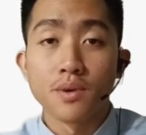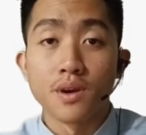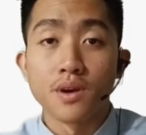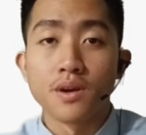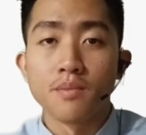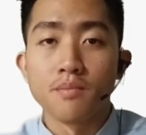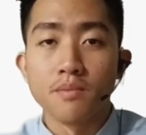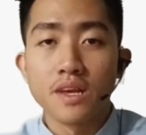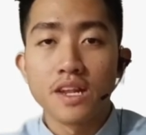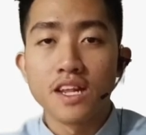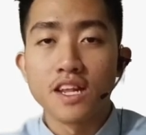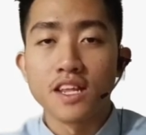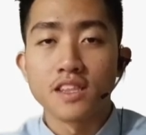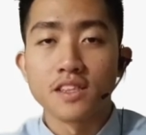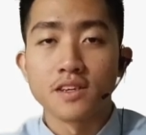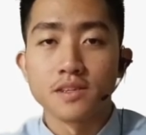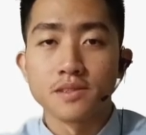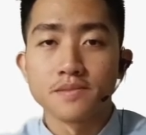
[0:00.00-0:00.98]
per
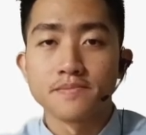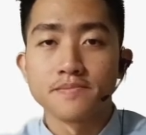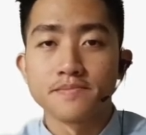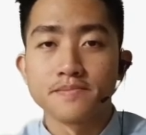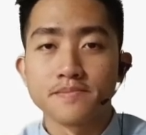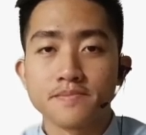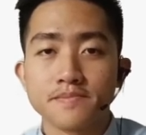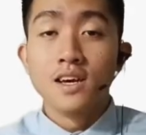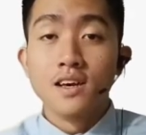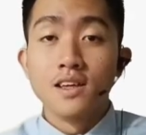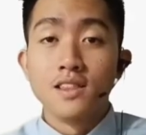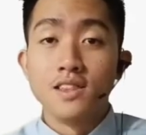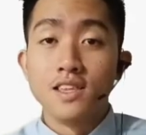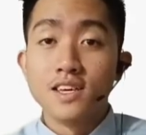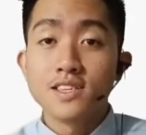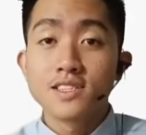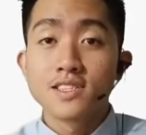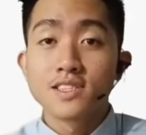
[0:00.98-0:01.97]
milliliter.
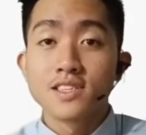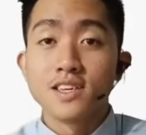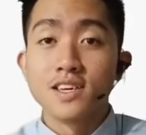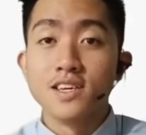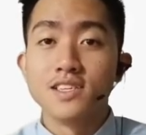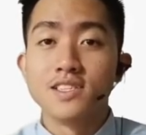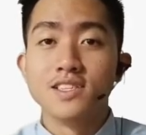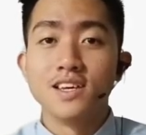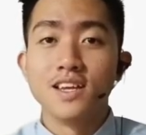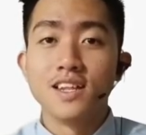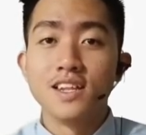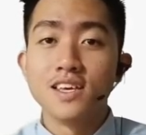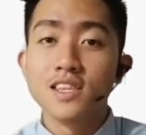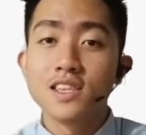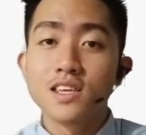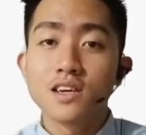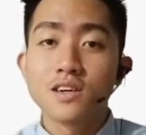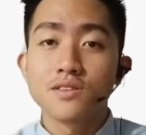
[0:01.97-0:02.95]
This is the
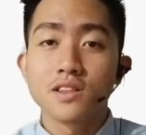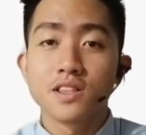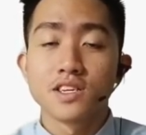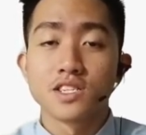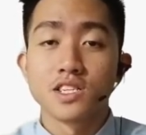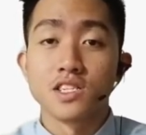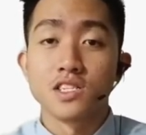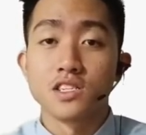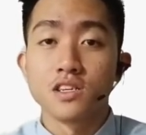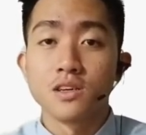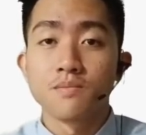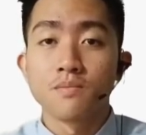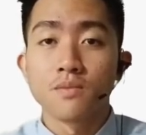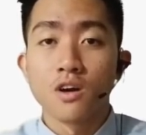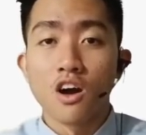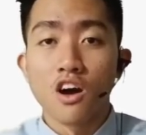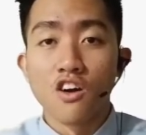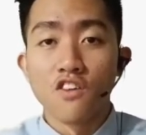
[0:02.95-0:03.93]
linear relationship
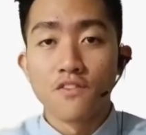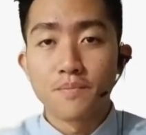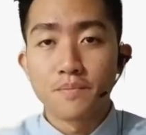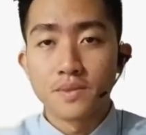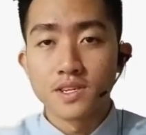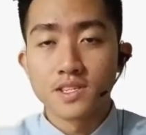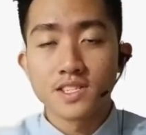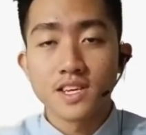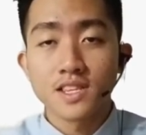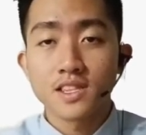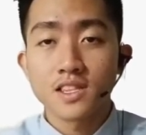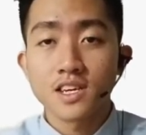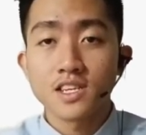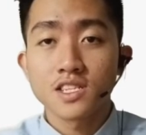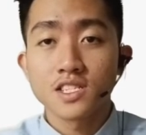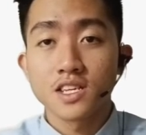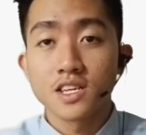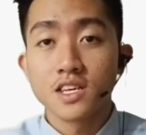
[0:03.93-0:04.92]
of
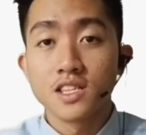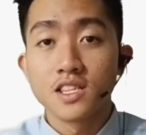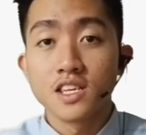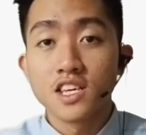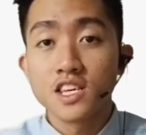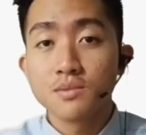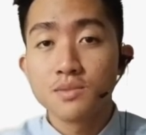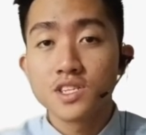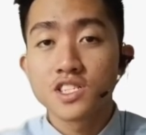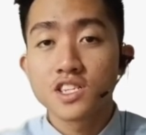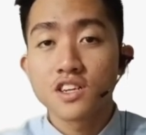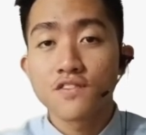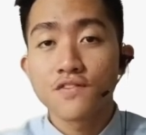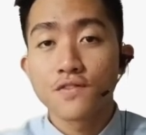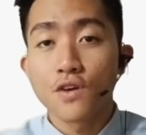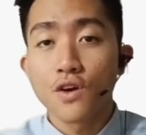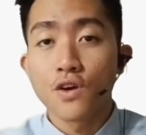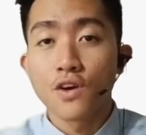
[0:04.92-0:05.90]
percentage inhibition
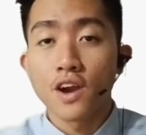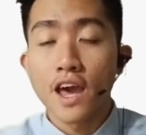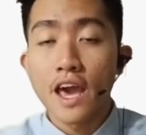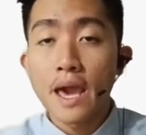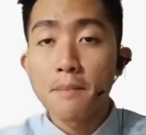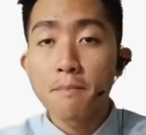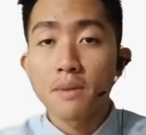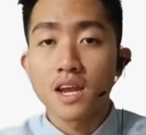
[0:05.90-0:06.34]
for M.